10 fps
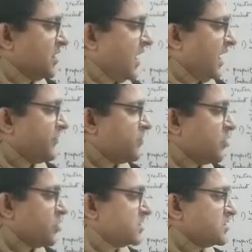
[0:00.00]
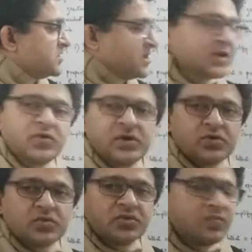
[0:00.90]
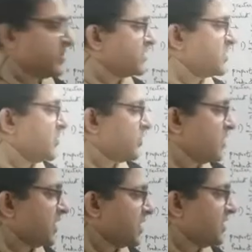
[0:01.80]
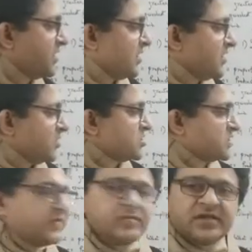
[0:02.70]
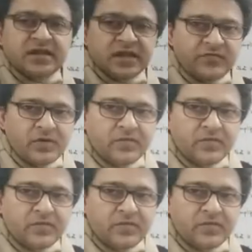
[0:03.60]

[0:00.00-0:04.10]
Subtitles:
and 4 dots is equal to C upon D. Question will be in this form.